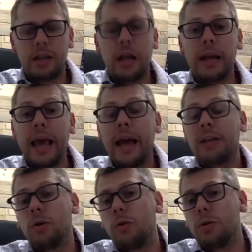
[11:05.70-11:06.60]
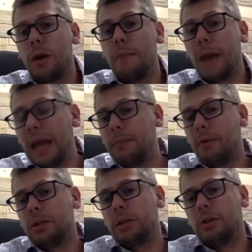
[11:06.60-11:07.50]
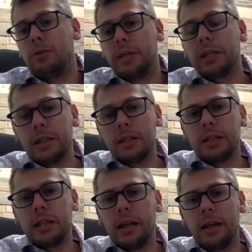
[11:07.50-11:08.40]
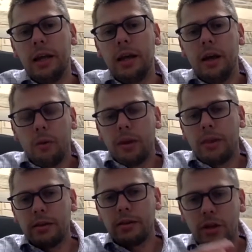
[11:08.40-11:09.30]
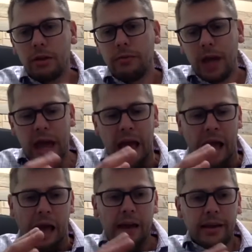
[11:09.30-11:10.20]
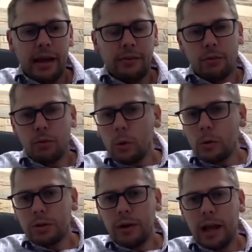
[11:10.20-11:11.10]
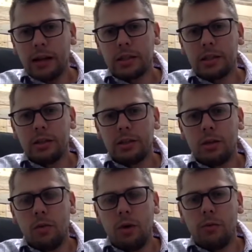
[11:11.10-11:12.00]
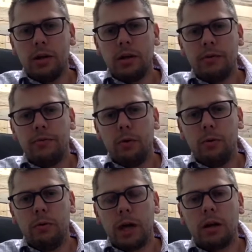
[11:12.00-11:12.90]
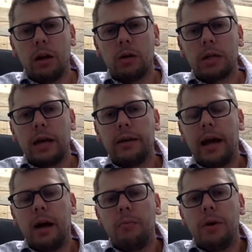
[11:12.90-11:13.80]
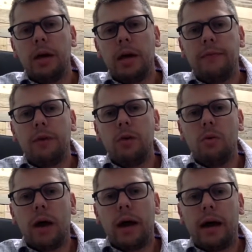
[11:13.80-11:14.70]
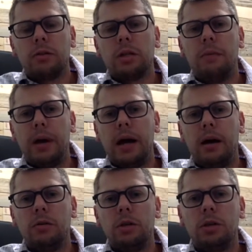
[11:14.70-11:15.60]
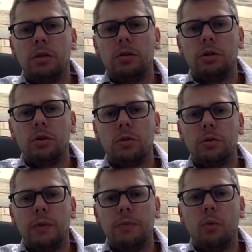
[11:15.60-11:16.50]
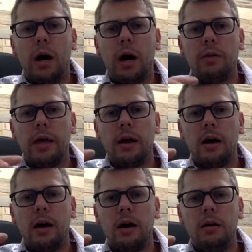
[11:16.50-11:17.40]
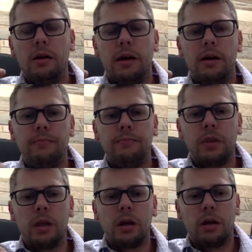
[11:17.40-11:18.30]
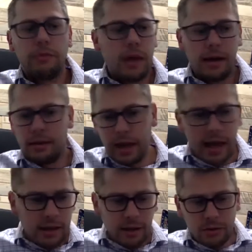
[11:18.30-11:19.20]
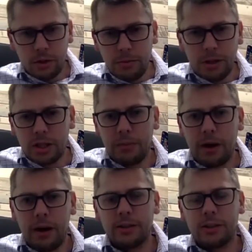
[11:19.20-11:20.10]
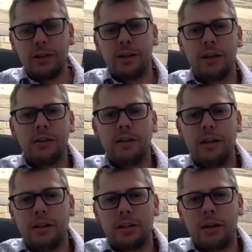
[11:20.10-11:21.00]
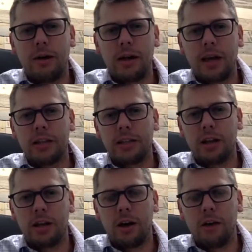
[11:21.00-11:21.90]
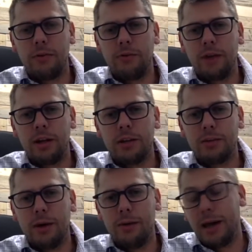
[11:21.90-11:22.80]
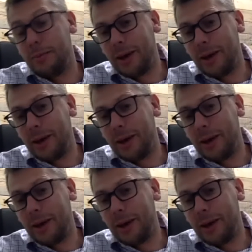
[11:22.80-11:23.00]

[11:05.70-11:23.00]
And I guess also maybe with social distancing, with the sort of if the rules are relaxed somewhat, we're in a full kind of lockdown now, but if you were out and about, you could talk to people while they are kind of there, you're 2 meters apart, so you can, so I guess it's kind of COVID friendly as well, maybe.